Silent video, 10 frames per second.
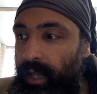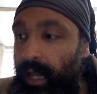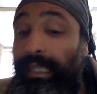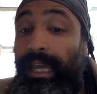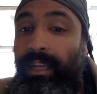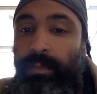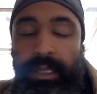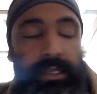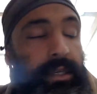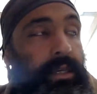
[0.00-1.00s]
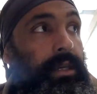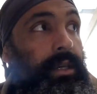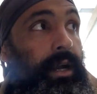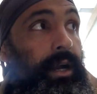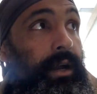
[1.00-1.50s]
alignment,
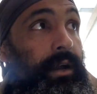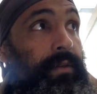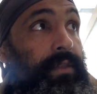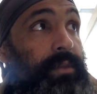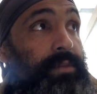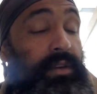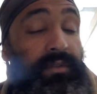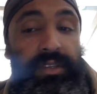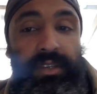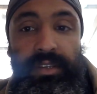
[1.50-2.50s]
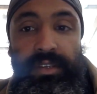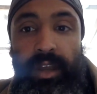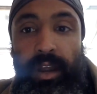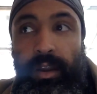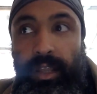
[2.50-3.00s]
the observances
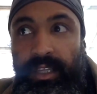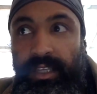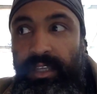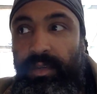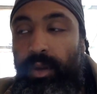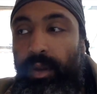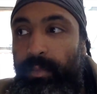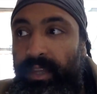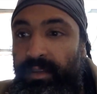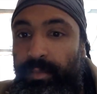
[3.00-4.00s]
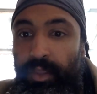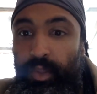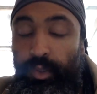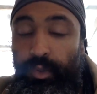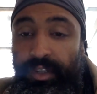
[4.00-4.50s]
are continuing on based upon the
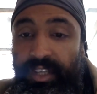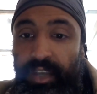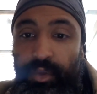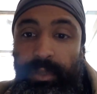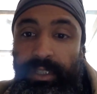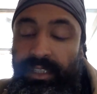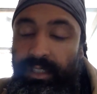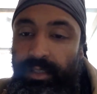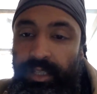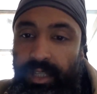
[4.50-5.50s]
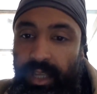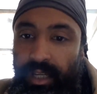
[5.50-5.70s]
lunar cycle, but still just